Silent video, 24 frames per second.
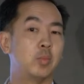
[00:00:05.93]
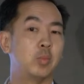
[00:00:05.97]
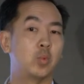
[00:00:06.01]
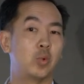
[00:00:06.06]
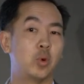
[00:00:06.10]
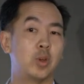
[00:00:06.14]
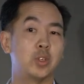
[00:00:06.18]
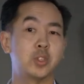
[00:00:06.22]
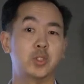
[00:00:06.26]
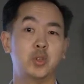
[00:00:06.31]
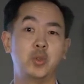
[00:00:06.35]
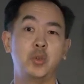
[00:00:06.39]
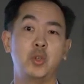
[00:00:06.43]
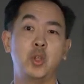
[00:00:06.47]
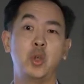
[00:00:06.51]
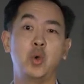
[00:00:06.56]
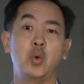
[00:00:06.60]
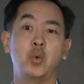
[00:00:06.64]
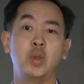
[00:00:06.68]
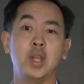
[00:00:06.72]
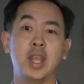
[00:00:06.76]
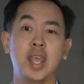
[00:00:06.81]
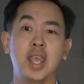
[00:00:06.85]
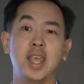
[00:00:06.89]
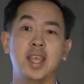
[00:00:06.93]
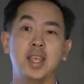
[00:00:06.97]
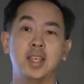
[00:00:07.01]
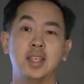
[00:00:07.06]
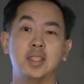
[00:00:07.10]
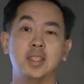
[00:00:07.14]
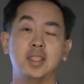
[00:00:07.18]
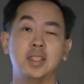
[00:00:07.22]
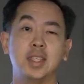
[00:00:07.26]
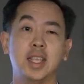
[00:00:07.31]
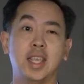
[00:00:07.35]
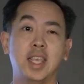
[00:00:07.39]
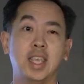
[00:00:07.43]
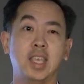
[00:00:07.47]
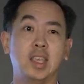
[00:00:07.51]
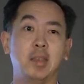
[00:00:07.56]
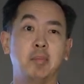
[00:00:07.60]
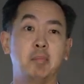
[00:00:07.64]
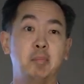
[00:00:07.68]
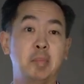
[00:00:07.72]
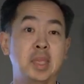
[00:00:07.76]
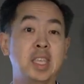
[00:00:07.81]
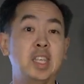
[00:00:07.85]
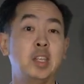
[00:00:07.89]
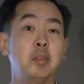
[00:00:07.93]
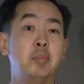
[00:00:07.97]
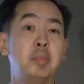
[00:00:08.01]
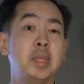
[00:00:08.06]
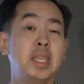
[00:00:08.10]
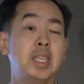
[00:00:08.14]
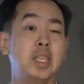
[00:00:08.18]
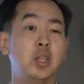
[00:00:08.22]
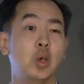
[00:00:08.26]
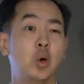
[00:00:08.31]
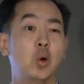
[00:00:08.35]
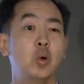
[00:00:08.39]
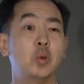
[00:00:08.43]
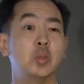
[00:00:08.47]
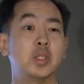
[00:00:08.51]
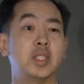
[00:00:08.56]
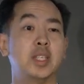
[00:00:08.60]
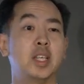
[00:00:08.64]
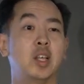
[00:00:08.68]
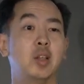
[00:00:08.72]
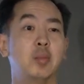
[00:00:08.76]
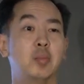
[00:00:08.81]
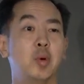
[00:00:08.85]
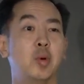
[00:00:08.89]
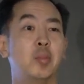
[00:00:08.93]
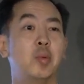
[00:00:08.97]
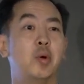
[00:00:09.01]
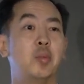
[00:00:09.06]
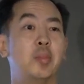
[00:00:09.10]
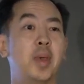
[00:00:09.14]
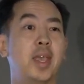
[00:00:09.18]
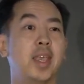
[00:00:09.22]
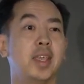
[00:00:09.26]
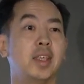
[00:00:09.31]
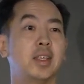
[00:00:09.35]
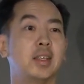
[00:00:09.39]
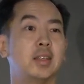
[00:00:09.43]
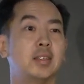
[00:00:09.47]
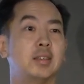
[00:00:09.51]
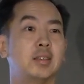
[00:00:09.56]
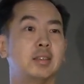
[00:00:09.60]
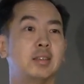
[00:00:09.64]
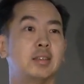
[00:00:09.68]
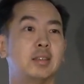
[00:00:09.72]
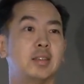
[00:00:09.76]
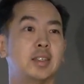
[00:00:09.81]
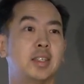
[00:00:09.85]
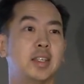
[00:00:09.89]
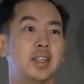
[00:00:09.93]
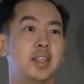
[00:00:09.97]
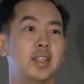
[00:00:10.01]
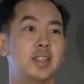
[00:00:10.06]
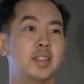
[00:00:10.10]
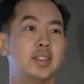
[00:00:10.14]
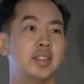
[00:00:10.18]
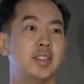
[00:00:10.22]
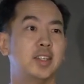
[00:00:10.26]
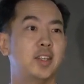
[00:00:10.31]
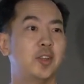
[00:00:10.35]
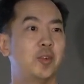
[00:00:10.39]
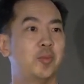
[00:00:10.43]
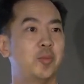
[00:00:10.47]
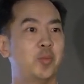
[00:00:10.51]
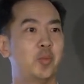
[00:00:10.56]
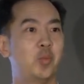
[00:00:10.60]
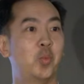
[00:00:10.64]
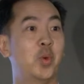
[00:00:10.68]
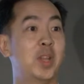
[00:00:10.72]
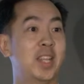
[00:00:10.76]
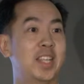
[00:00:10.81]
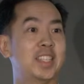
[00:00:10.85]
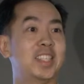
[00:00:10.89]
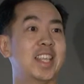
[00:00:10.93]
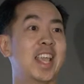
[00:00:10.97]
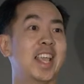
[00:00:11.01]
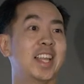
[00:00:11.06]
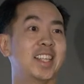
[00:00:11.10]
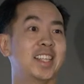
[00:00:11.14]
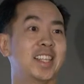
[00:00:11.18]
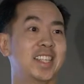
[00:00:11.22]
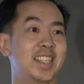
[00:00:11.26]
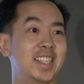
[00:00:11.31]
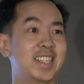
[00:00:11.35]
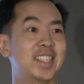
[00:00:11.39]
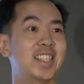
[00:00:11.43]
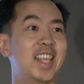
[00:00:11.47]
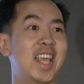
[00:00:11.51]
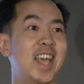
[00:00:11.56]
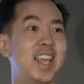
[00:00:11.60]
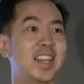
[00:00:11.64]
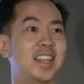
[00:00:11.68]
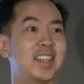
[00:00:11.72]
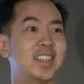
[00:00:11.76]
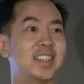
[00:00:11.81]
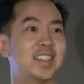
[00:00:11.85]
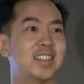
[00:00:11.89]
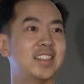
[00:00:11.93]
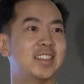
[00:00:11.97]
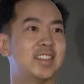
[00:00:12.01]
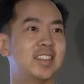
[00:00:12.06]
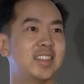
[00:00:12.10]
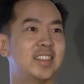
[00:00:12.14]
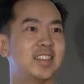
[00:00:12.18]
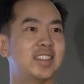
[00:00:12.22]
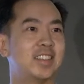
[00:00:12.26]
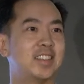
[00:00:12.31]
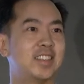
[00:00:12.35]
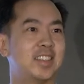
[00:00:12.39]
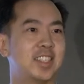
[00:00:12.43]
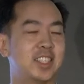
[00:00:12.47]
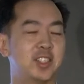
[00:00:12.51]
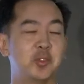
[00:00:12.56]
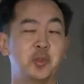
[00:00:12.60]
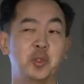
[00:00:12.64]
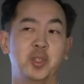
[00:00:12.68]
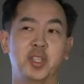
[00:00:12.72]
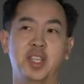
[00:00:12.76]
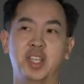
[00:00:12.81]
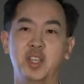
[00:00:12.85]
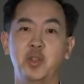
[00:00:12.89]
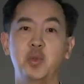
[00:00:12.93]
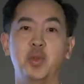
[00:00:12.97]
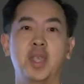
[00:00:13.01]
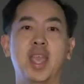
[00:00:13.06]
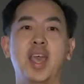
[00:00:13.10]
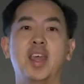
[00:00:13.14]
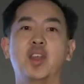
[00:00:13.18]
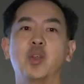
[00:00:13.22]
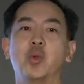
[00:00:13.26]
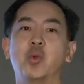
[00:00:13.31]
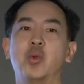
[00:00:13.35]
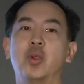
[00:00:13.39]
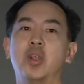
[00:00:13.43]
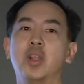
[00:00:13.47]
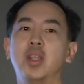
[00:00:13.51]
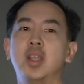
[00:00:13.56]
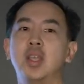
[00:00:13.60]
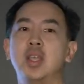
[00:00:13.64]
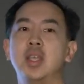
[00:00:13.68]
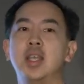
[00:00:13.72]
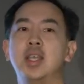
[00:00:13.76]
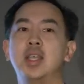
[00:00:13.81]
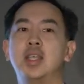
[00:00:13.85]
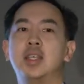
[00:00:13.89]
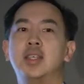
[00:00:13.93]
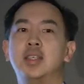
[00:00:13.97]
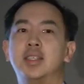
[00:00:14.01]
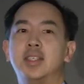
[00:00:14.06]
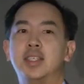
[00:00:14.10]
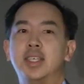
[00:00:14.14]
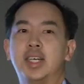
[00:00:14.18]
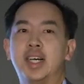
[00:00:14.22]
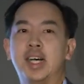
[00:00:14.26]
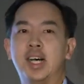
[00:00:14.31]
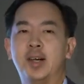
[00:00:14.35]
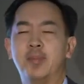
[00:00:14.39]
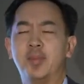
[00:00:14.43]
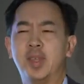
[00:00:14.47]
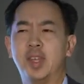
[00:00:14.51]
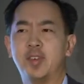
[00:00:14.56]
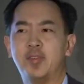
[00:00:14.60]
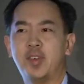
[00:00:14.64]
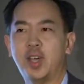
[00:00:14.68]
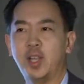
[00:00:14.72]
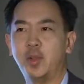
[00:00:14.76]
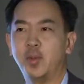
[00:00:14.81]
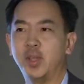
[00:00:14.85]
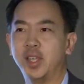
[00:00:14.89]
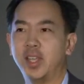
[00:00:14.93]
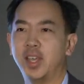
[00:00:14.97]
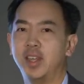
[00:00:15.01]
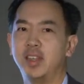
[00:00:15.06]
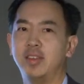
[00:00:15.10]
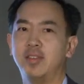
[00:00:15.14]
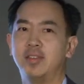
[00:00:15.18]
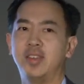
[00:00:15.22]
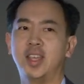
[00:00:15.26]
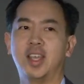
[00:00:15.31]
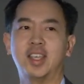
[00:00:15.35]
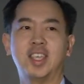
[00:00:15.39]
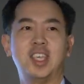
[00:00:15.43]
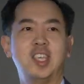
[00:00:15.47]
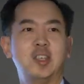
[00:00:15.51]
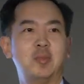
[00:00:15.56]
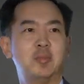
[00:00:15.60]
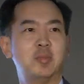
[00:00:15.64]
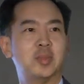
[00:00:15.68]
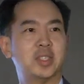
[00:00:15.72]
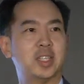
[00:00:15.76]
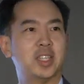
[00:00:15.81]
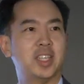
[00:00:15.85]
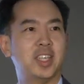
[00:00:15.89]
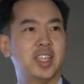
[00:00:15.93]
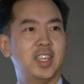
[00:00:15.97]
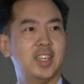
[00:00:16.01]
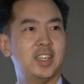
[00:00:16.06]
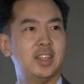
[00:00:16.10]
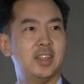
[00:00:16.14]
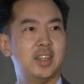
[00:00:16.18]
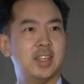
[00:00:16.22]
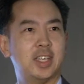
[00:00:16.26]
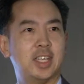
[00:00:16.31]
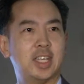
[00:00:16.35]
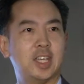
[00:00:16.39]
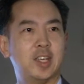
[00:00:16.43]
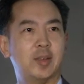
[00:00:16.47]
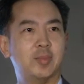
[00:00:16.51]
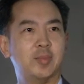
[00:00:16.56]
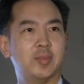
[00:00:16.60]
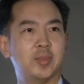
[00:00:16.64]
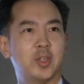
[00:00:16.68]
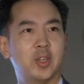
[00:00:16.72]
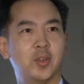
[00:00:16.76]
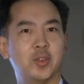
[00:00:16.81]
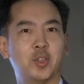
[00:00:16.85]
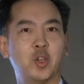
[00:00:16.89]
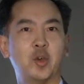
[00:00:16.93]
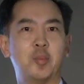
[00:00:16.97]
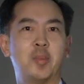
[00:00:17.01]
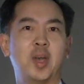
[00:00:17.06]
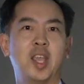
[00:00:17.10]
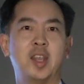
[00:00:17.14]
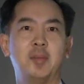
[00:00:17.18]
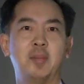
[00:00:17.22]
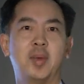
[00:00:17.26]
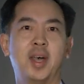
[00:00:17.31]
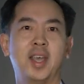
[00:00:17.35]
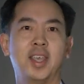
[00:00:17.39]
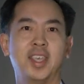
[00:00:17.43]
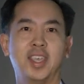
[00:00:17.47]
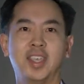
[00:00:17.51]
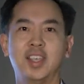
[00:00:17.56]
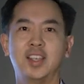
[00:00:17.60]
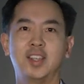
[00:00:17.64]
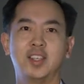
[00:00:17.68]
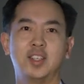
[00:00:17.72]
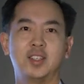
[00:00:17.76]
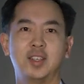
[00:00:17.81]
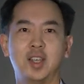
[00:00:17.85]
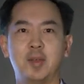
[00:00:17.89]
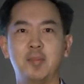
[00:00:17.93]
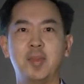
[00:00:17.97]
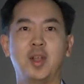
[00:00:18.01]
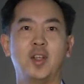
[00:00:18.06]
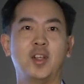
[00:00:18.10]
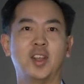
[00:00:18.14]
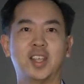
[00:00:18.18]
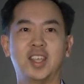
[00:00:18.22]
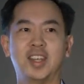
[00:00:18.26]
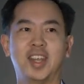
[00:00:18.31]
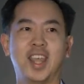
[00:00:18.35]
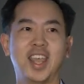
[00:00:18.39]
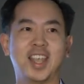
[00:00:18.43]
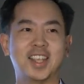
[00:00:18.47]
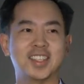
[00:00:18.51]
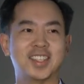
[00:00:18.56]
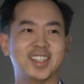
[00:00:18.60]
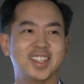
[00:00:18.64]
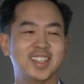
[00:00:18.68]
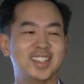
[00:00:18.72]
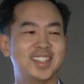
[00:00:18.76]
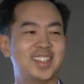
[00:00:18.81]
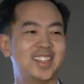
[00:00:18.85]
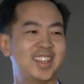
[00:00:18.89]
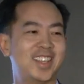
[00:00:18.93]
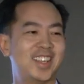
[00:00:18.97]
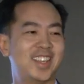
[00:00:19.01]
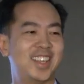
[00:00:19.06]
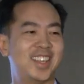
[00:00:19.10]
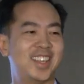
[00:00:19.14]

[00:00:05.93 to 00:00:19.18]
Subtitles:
We're also known as a B2B wholesale mobile bank. And what exactly is that? Because it's really a new category. And following kind of Joachim's lead, don't mind my English American accent.